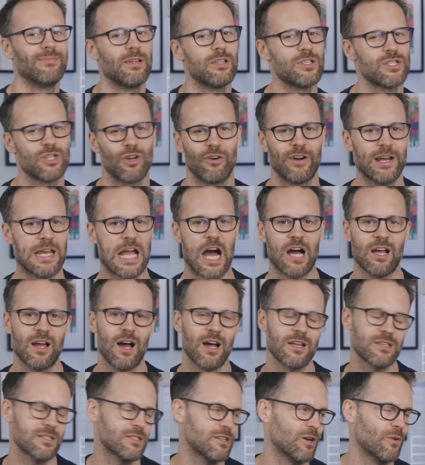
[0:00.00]
Sorry, I,
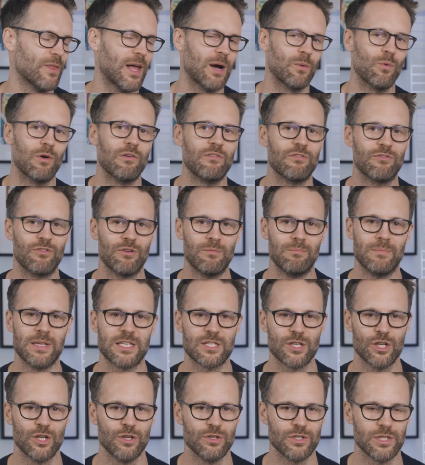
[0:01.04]
I stole that one from
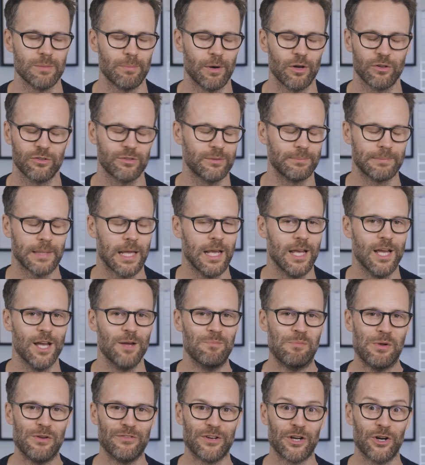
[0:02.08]
Mister Who's the Boss.
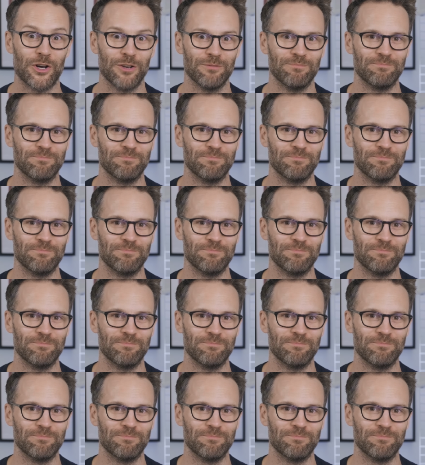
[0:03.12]
Moving on.